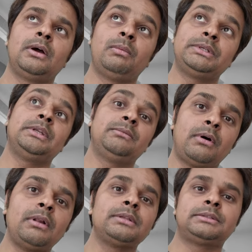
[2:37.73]
which
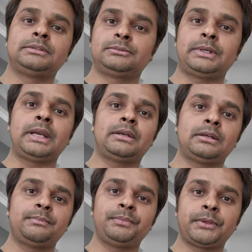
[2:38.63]
involves strict
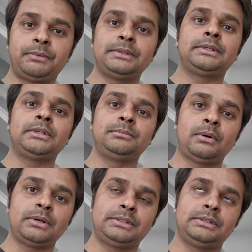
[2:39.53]
physical
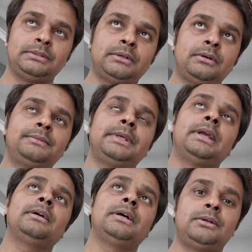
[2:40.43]
posture sort of
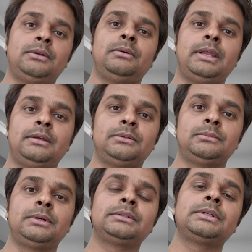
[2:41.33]
thing, hatha yoga in other
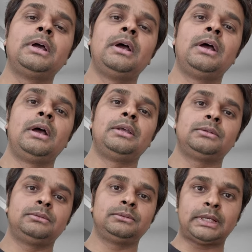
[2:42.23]
words.
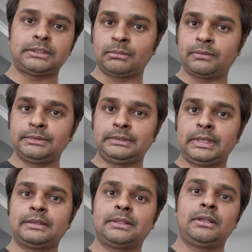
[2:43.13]
So those are some of the
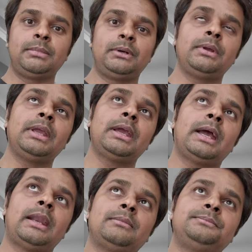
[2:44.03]
things they'll be doing,
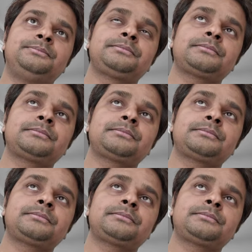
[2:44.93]
and